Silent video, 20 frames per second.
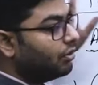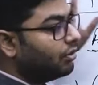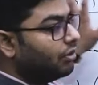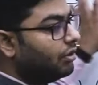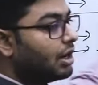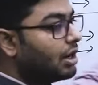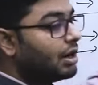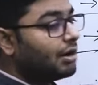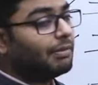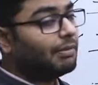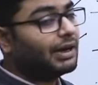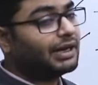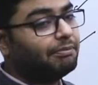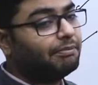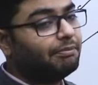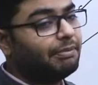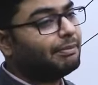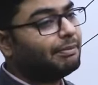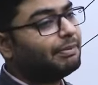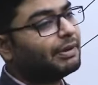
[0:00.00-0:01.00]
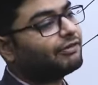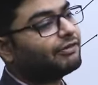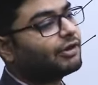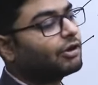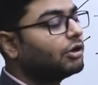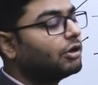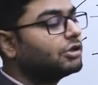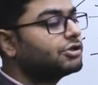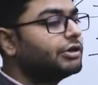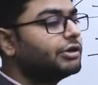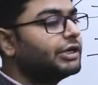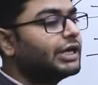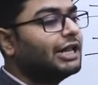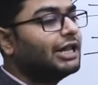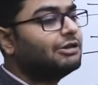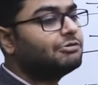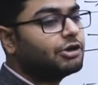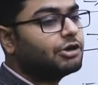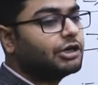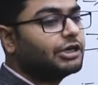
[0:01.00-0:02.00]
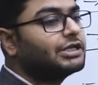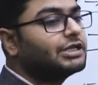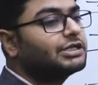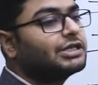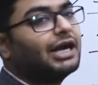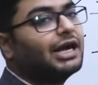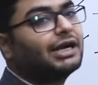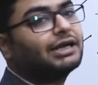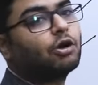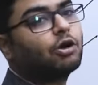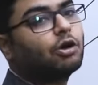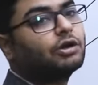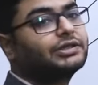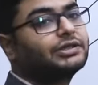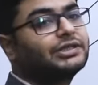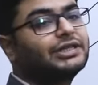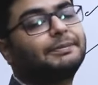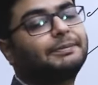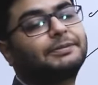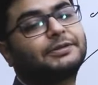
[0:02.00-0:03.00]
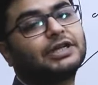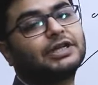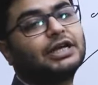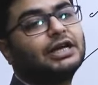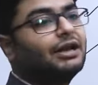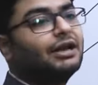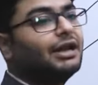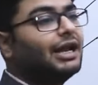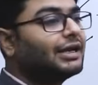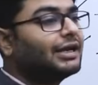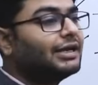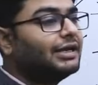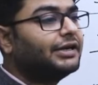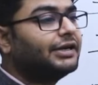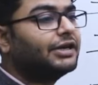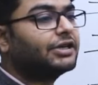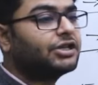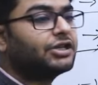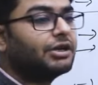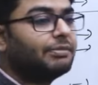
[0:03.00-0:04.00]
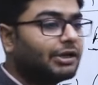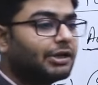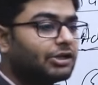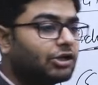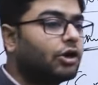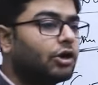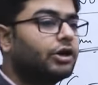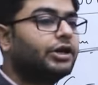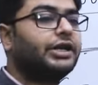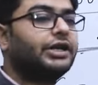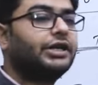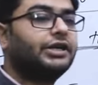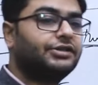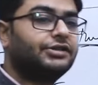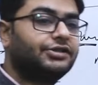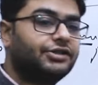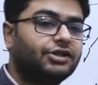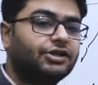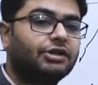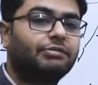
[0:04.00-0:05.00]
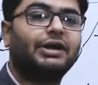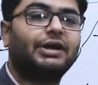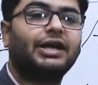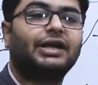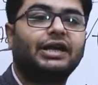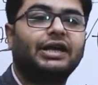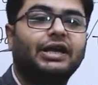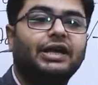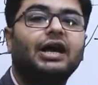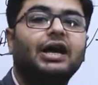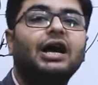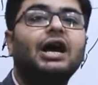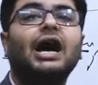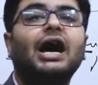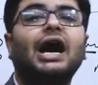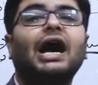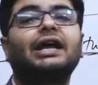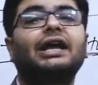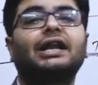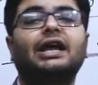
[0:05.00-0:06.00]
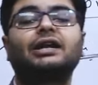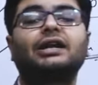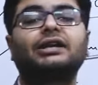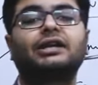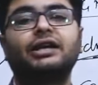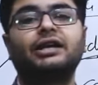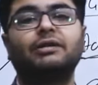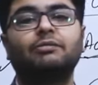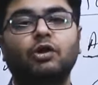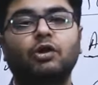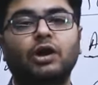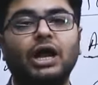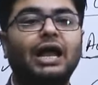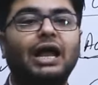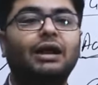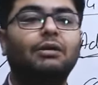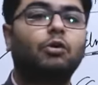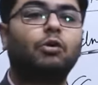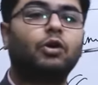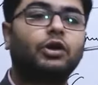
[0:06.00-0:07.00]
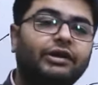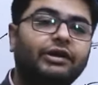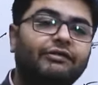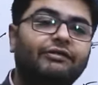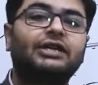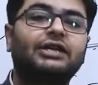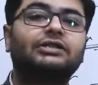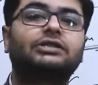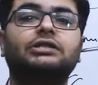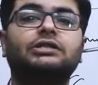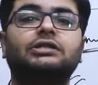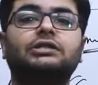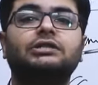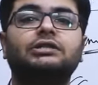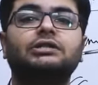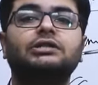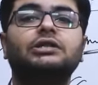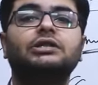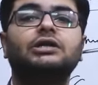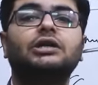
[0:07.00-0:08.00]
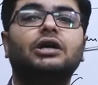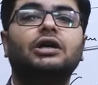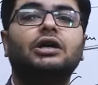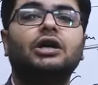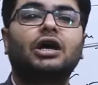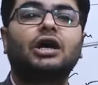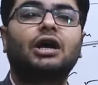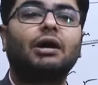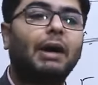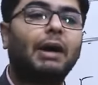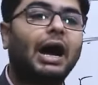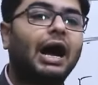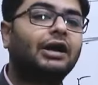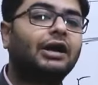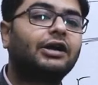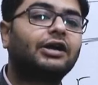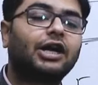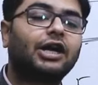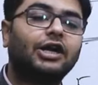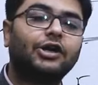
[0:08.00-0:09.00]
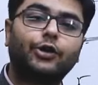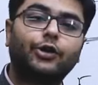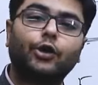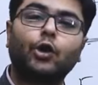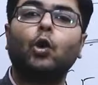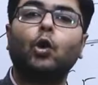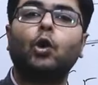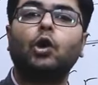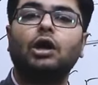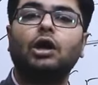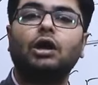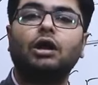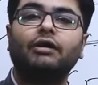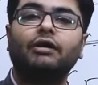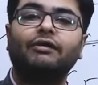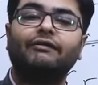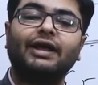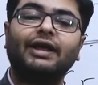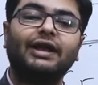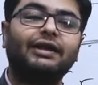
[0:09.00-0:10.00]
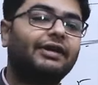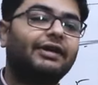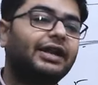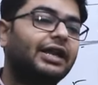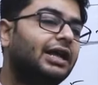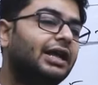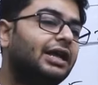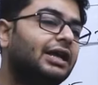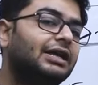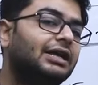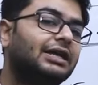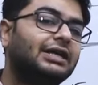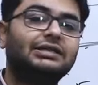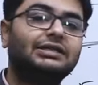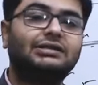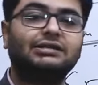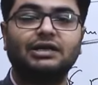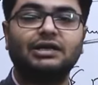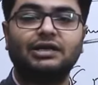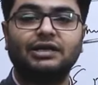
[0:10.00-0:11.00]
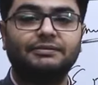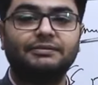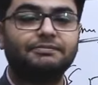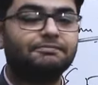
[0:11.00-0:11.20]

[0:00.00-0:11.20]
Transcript: 2, but in paper 1 also it helps you understand concepts like leadership, authority, decision making, hierarchy, morale, motivation, command, control very, very easily.